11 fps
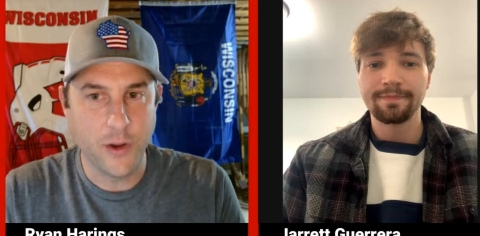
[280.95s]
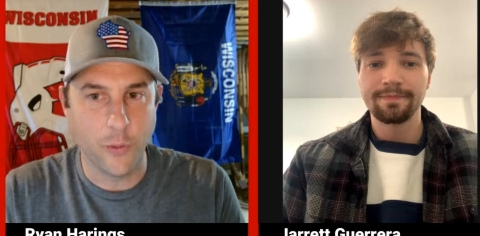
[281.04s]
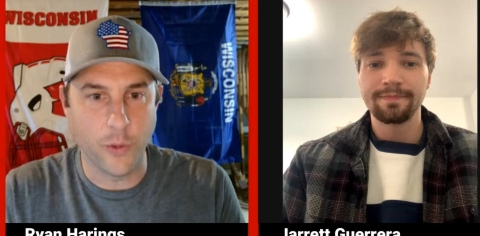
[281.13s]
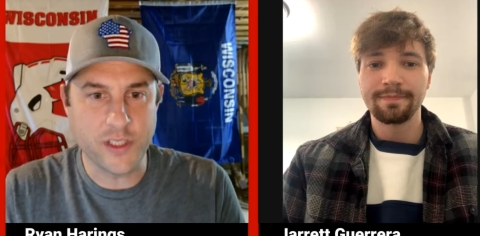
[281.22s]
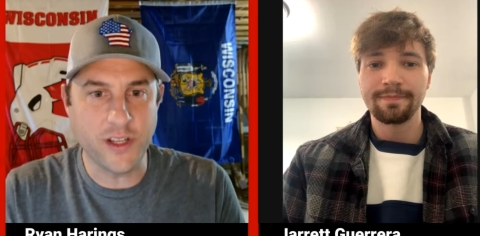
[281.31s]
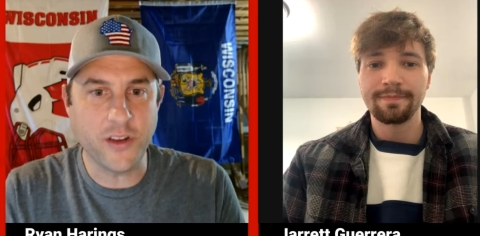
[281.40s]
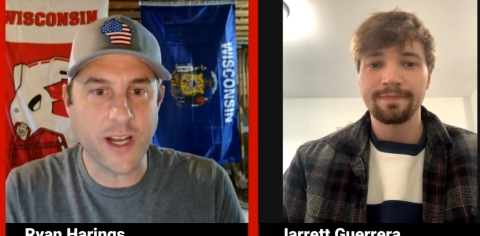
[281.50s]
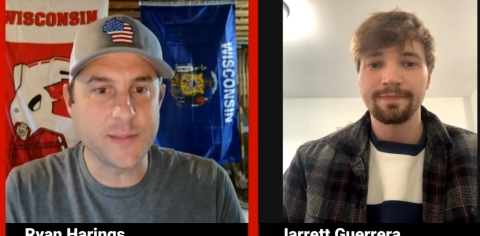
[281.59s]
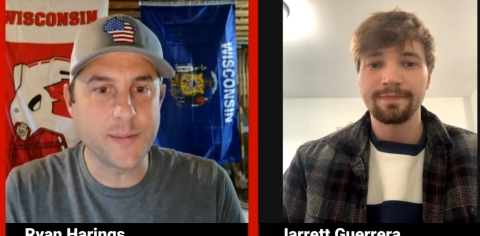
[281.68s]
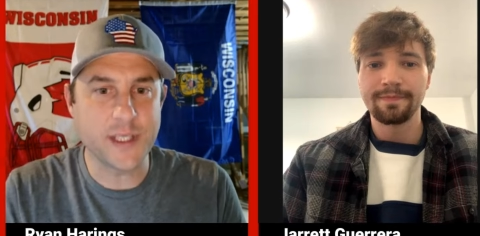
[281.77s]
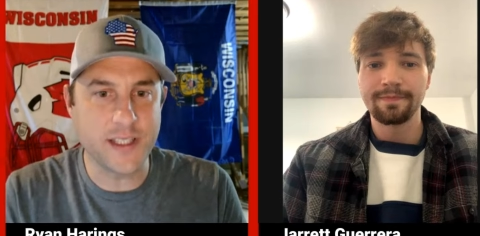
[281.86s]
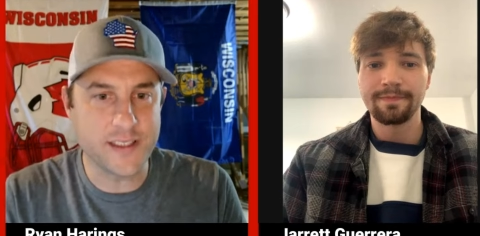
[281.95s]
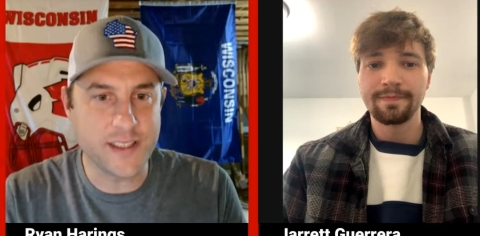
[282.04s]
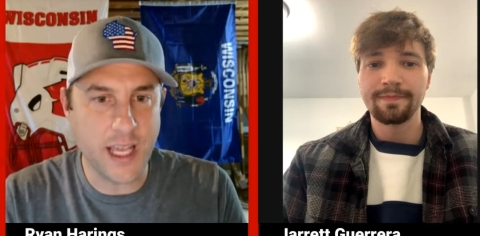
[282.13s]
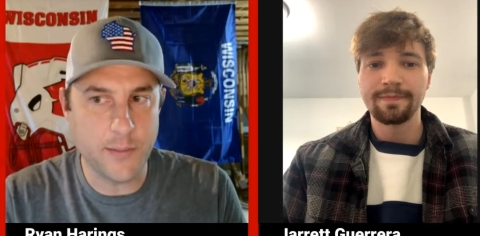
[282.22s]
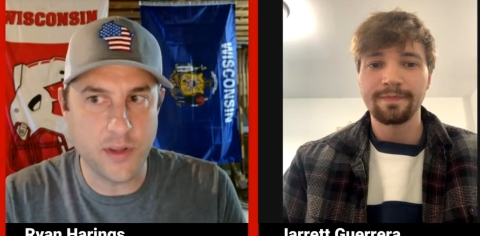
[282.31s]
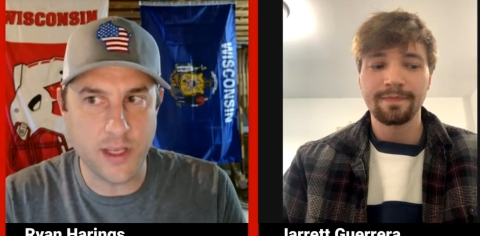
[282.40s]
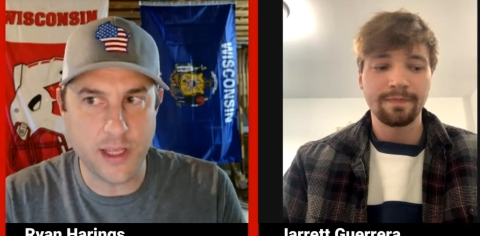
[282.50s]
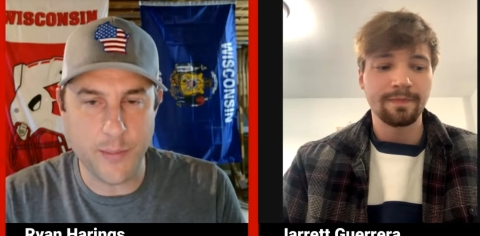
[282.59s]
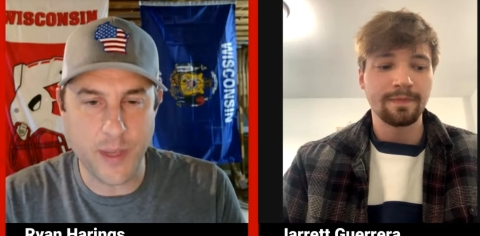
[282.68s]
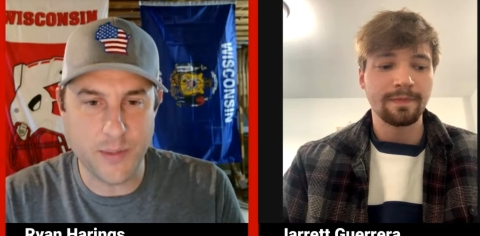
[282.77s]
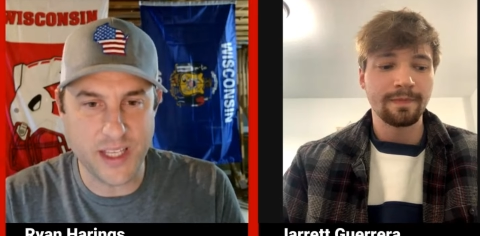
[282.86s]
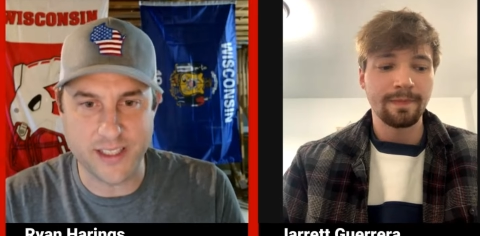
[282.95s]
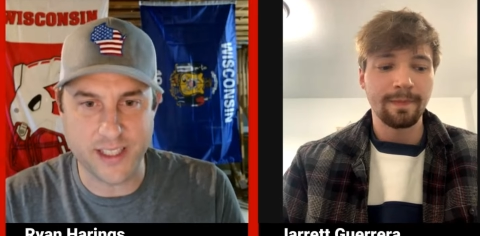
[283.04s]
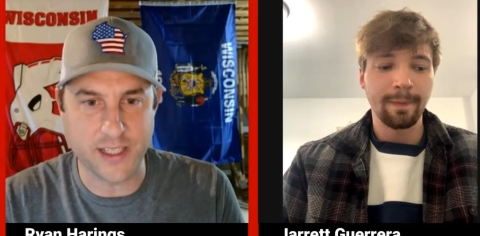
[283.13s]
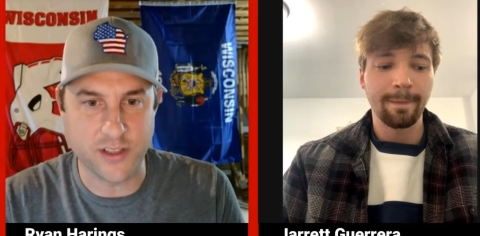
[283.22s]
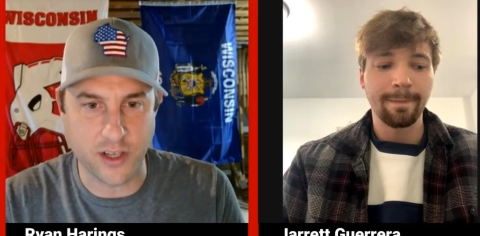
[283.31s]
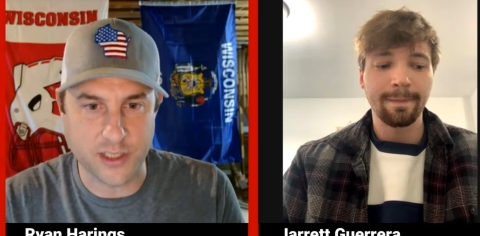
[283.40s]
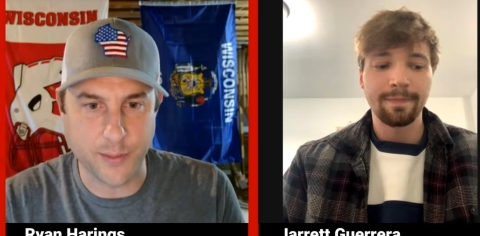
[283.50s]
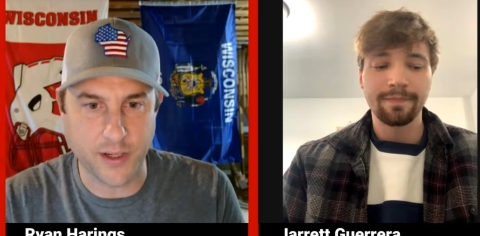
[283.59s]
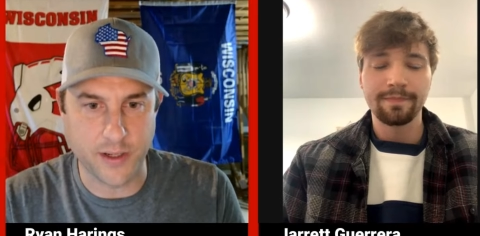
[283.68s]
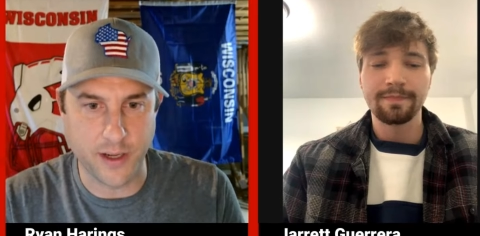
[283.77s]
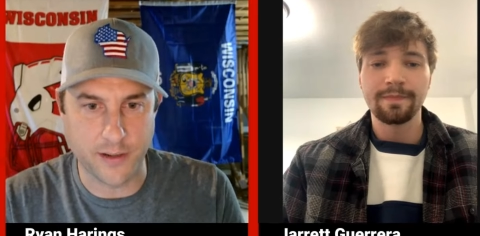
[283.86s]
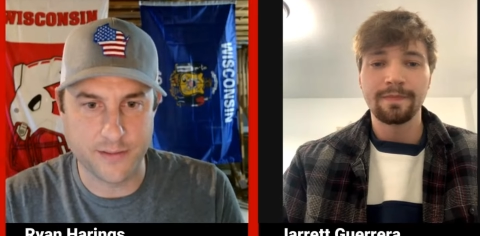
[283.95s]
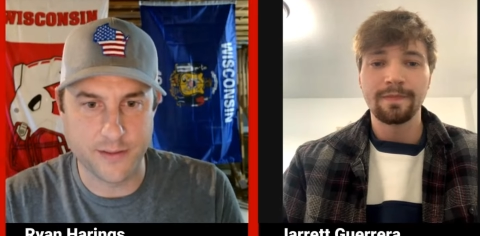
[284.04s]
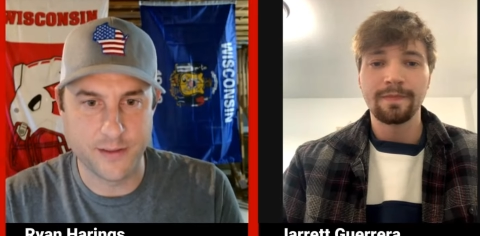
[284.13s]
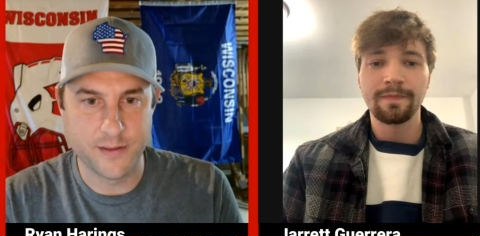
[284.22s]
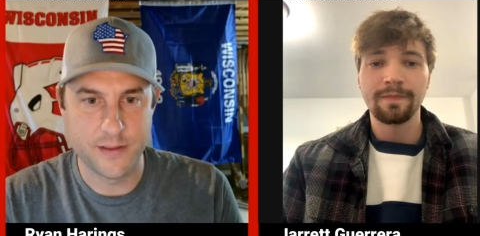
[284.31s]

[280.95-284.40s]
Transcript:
Speaker 1: What's another aspect of this game you think that maybe isn't getting talked about enough?